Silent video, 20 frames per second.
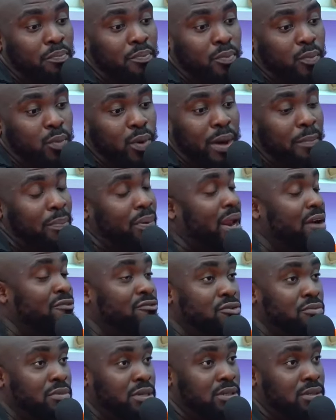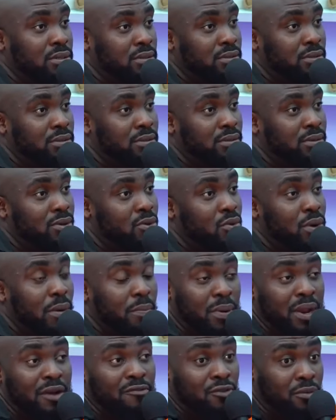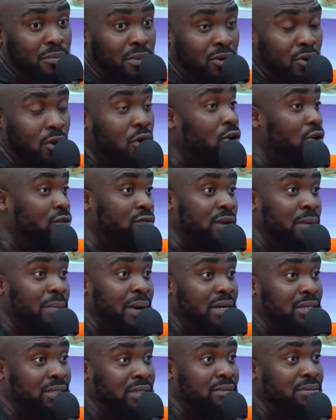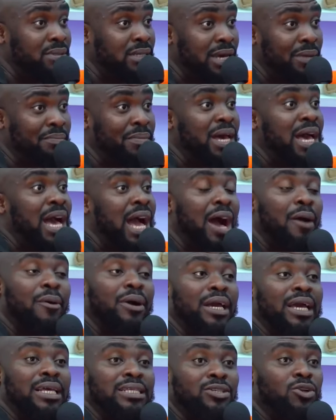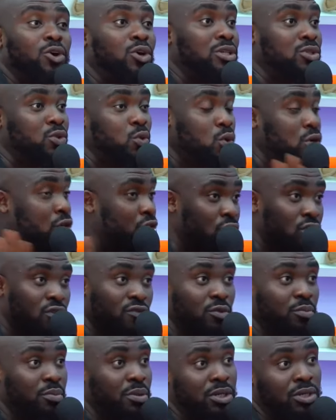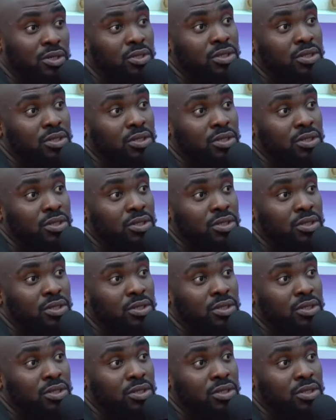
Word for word: we are platforming. We're platforming all of them at the same time, and we're getting all this collision of opinions.